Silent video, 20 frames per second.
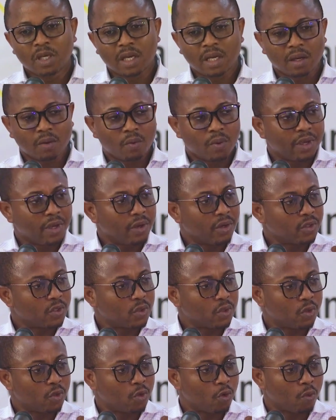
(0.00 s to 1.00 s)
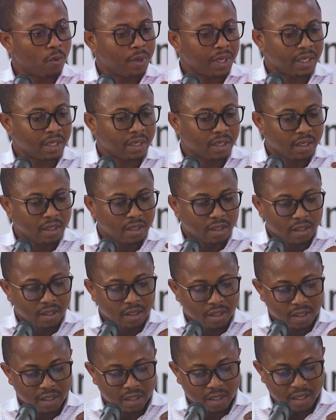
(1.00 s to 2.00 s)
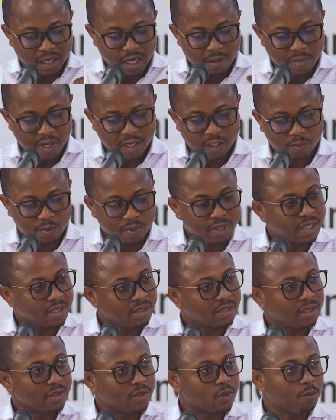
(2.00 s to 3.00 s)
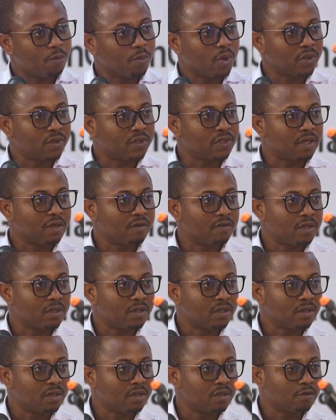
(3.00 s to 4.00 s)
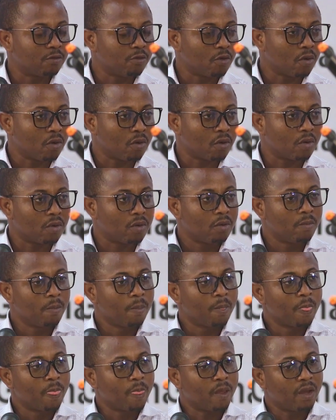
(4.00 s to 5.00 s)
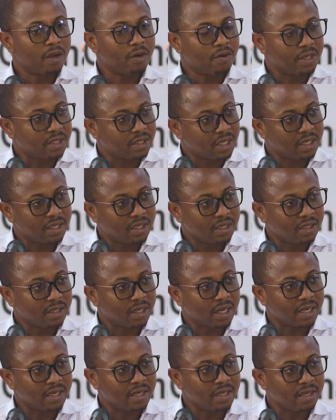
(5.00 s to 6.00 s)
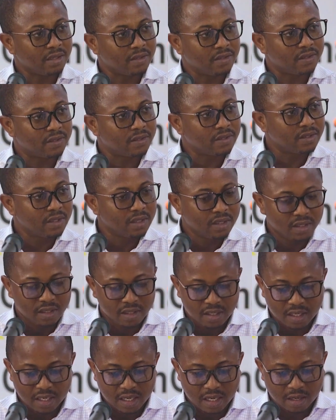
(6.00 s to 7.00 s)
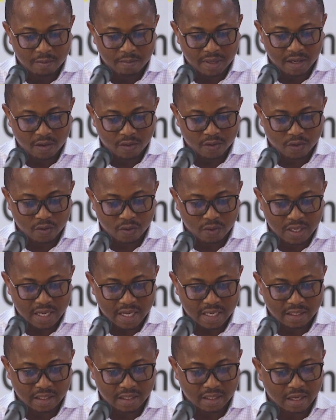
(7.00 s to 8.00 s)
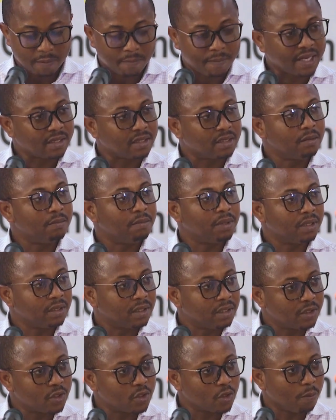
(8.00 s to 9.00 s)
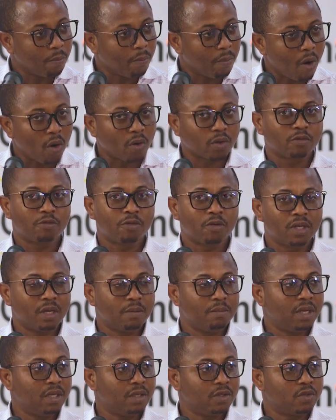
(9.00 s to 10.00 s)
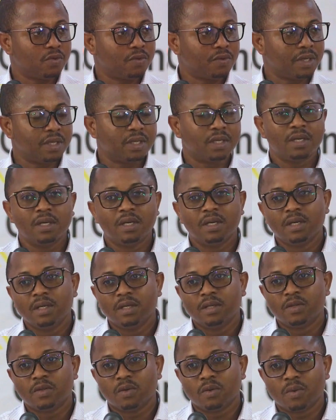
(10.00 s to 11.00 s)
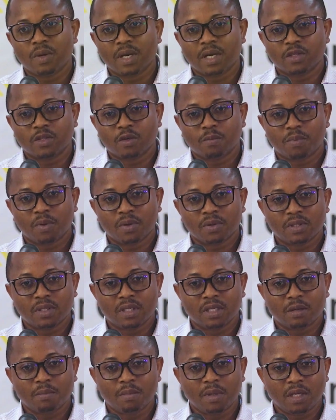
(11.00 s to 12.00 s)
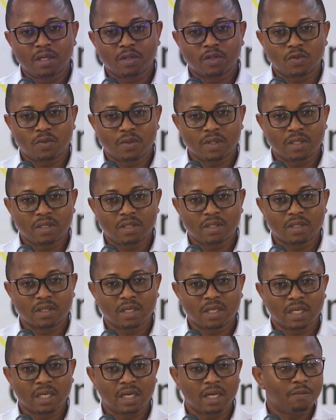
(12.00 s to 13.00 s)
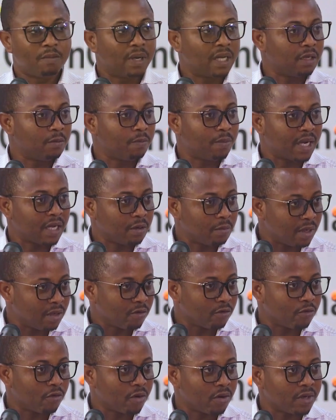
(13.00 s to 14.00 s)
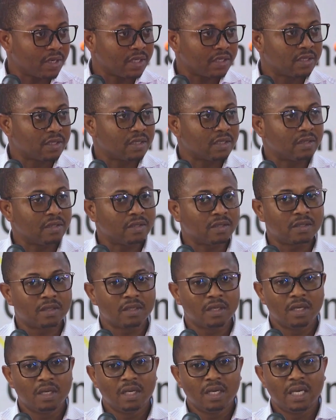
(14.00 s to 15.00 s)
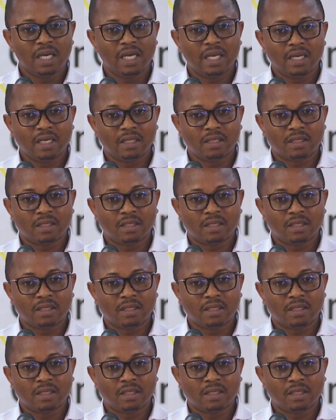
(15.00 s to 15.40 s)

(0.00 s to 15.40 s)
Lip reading: We're also doing MHPSS support services for returning Ghanaians, but also largely capacity building support for the ministry. So we are supporting the ministry's Labour Department, for instance, in